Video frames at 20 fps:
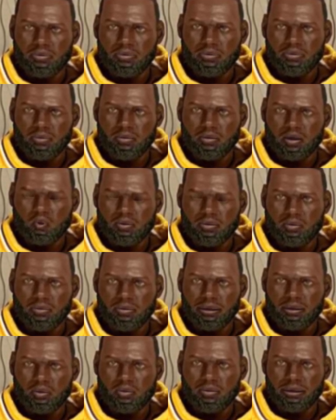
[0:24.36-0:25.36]
but the
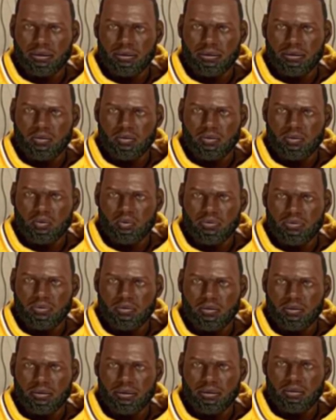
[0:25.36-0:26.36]
most fascinating question
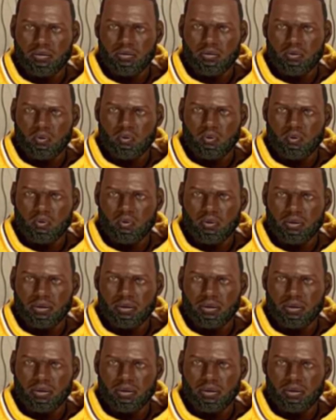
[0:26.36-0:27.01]
to ask is,